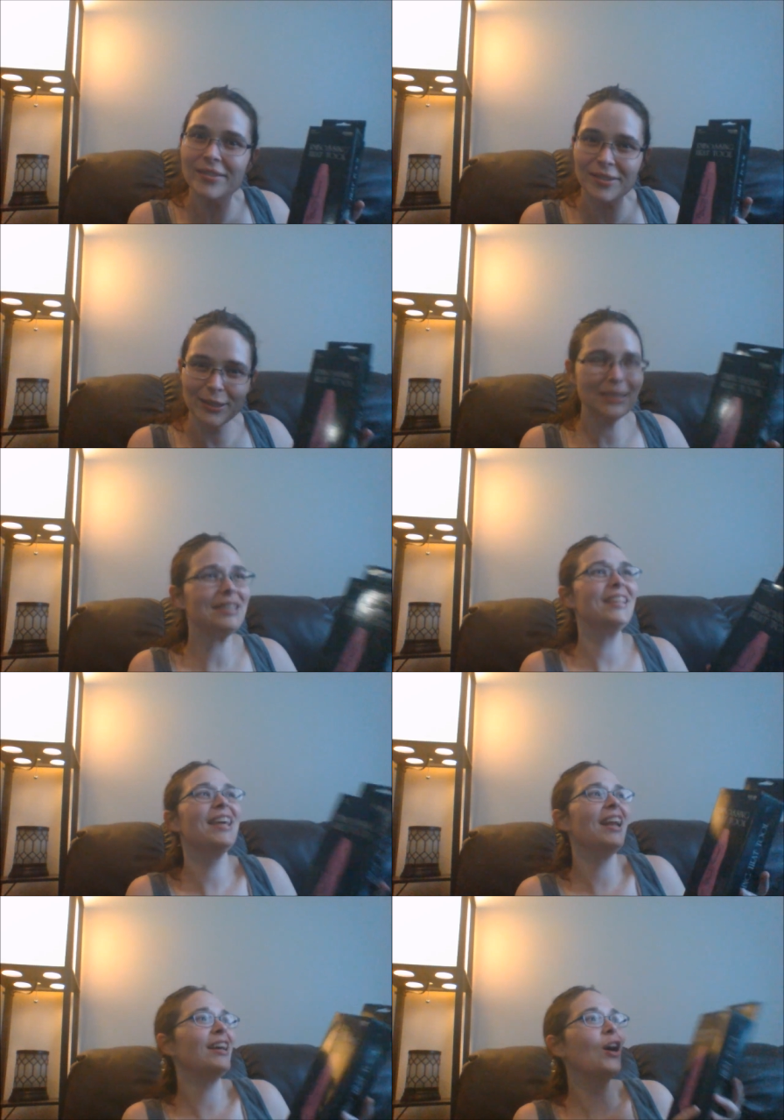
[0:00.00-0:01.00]
a certainty
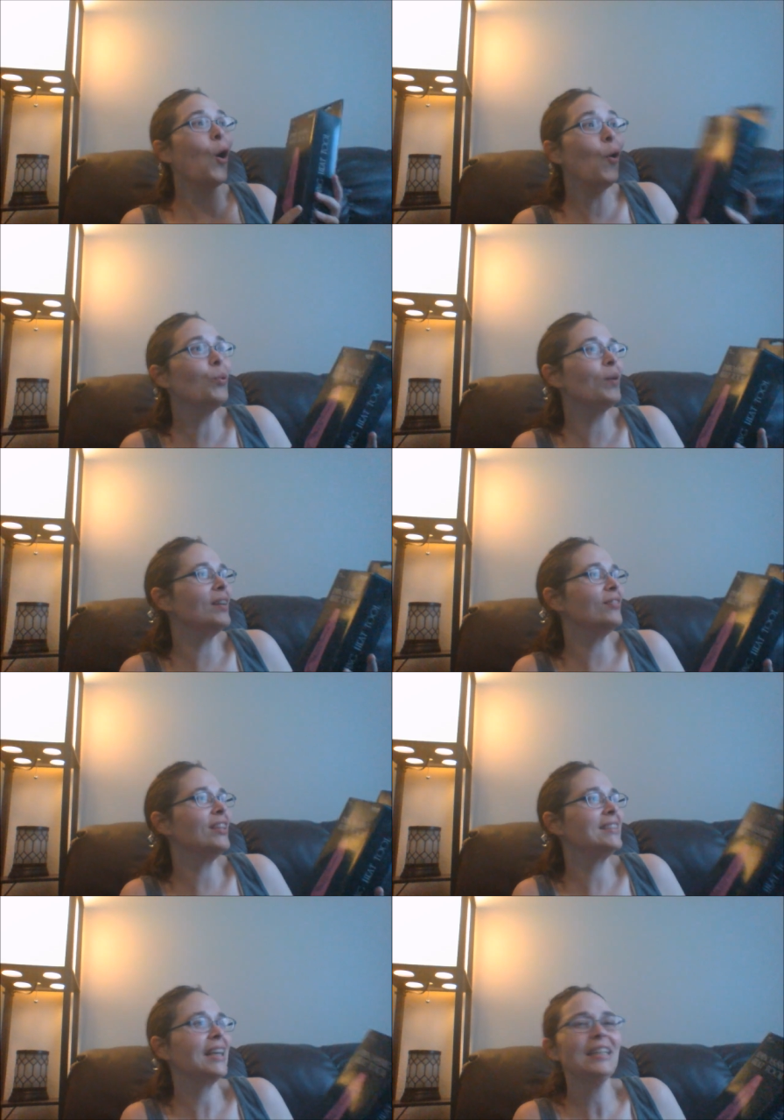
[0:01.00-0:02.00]
that I own one of
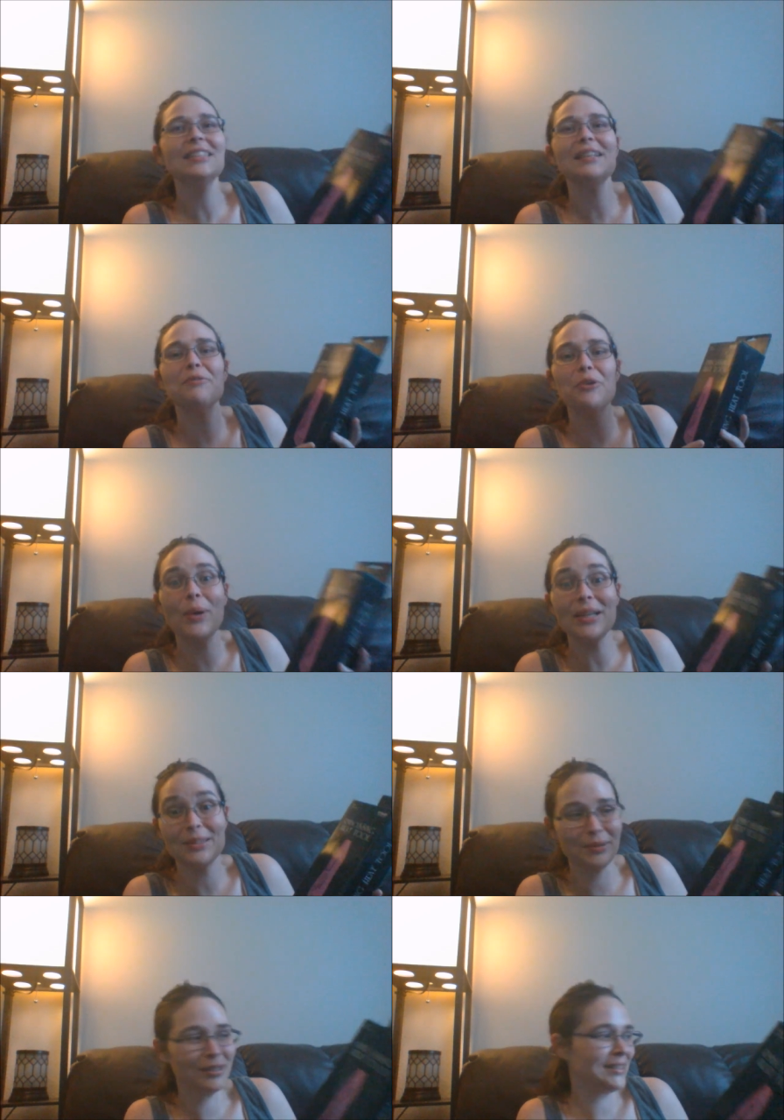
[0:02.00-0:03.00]
these. I just have no
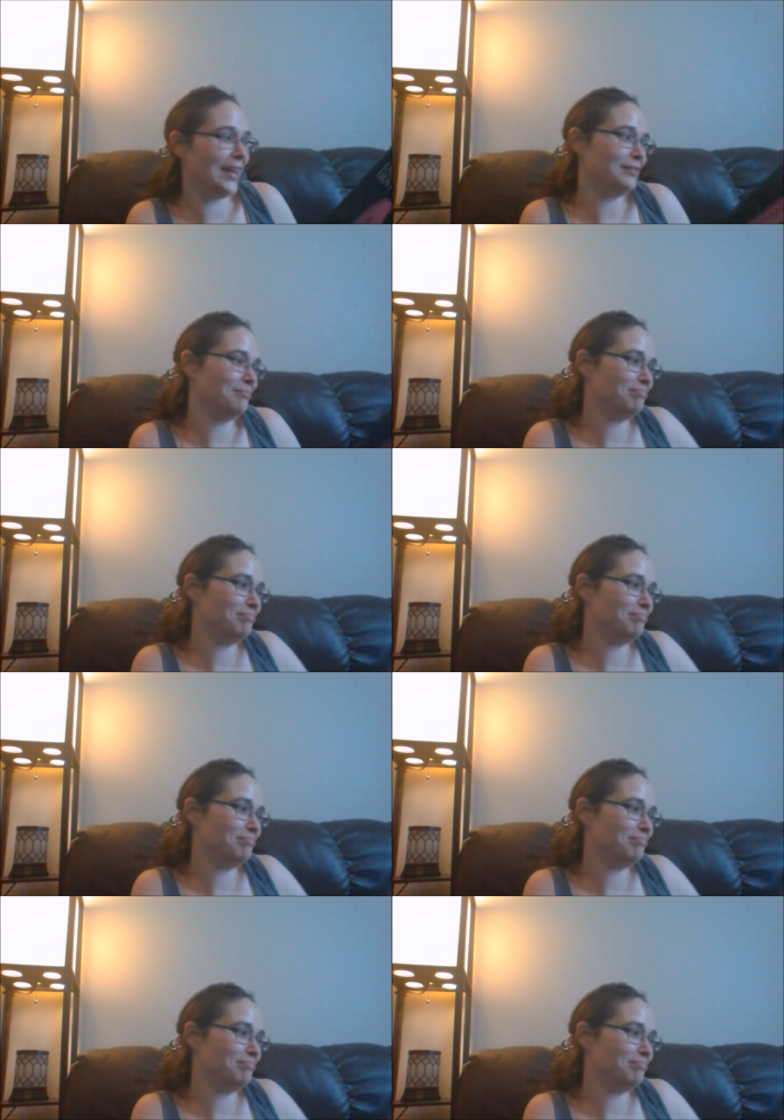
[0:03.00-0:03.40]
idea where it's at.